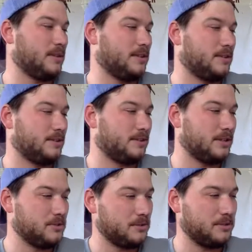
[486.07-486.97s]
It's a
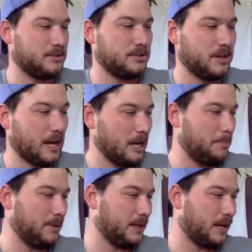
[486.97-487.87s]
citrus
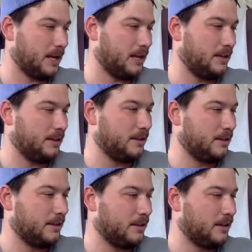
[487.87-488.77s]
IPA.
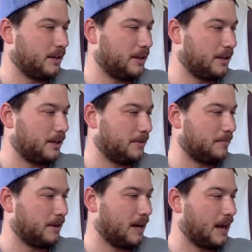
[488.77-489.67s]

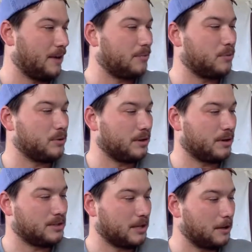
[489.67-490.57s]
Um, I would
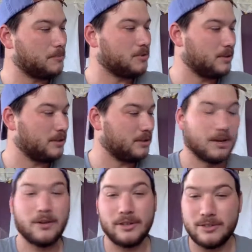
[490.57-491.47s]
attempt to read the.
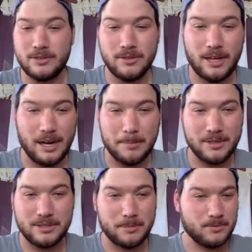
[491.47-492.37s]
Oh, let's do that. I'm gonna
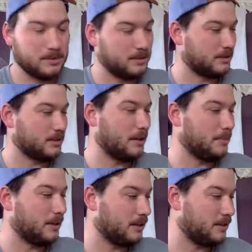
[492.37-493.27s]
attempt to read this label.
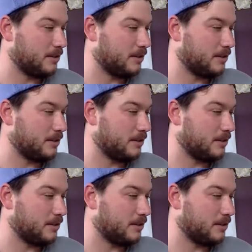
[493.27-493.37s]
It's.